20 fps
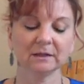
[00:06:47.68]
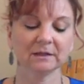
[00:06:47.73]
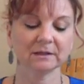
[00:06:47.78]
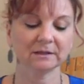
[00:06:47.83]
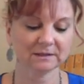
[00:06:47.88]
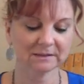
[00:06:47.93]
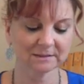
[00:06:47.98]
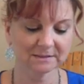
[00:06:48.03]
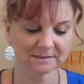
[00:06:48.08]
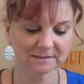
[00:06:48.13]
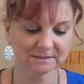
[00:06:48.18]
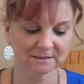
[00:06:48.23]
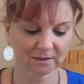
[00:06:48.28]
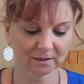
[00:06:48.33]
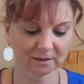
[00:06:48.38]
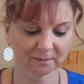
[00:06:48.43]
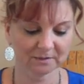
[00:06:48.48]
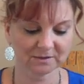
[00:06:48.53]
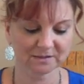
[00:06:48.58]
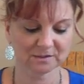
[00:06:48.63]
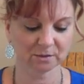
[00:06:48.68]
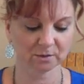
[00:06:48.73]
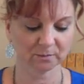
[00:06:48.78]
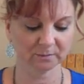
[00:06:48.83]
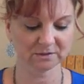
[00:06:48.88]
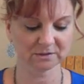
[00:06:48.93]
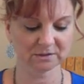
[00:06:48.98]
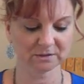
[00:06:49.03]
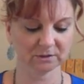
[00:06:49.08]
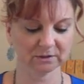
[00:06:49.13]
This time, Miss
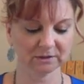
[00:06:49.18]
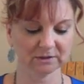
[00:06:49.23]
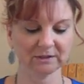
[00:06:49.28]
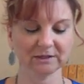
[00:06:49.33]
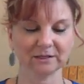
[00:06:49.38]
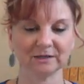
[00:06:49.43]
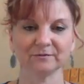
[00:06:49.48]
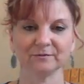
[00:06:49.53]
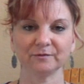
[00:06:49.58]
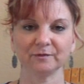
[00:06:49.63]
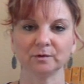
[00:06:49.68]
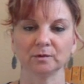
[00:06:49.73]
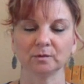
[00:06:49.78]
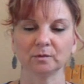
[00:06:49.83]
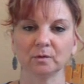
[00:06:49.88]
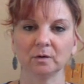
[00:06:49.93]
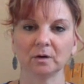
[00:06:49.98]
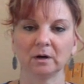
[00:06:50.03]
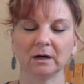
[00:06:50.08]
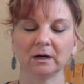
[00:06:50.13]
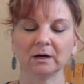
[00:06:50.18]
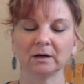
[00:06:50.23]
Herbal's going to give you